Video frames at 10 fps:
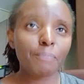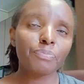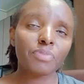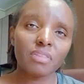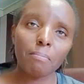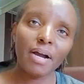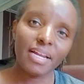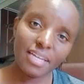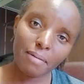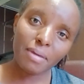the
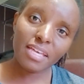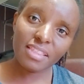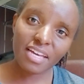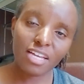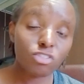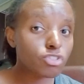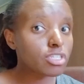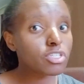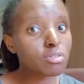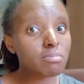money I make in the
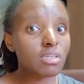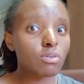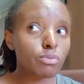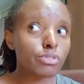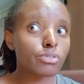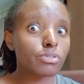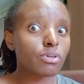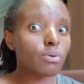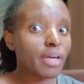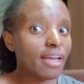country to me was
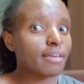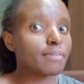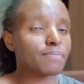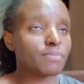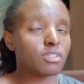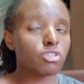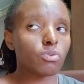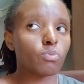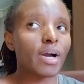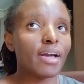okay. So
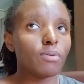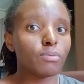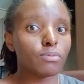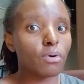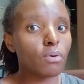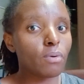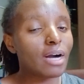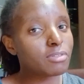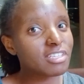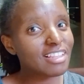why go
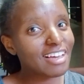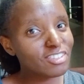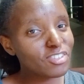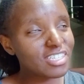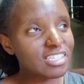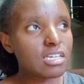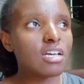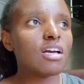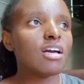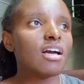out of the country?
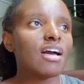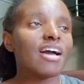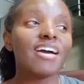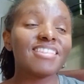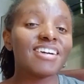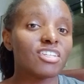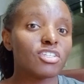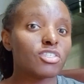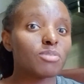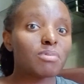And that
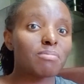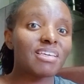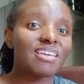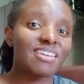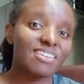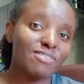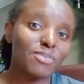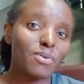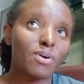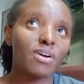used to be me
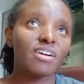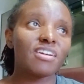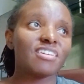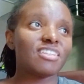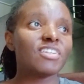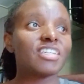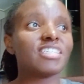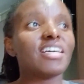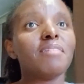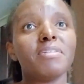for the
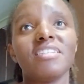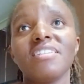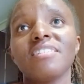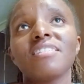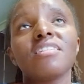longest time until